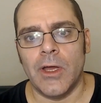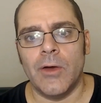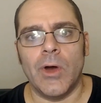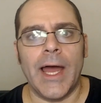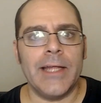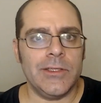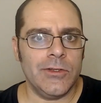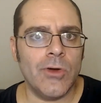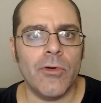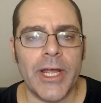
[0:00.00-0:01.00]
at
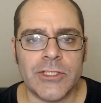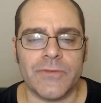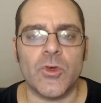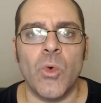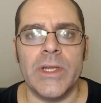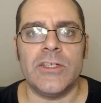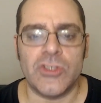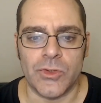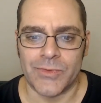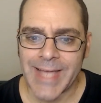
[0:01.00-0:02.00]
your age of
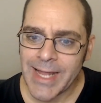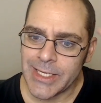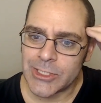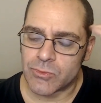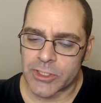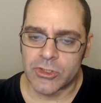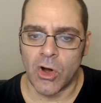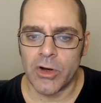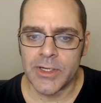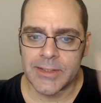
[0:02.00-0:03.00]
22. That is
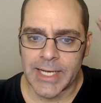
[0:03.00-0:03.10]
retarded.